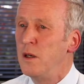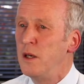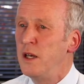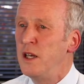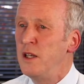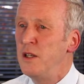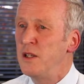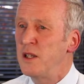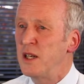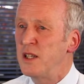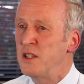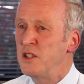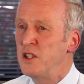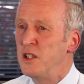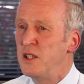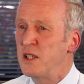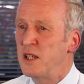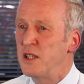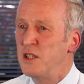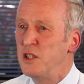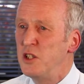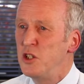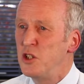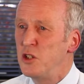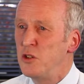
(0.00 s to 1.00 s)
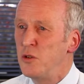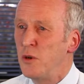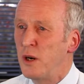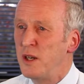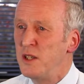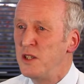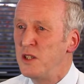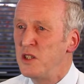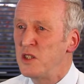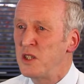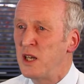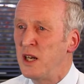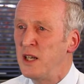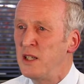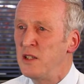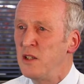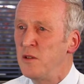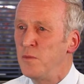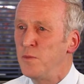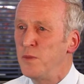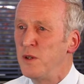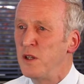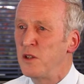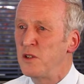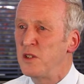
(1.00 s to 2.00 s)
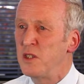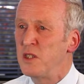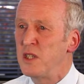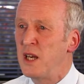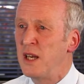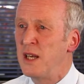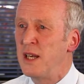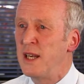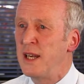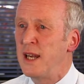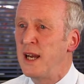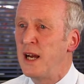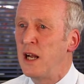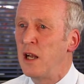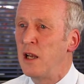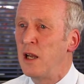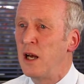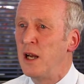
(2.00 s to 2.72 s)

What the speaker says: In 1992 I designed and built at NEL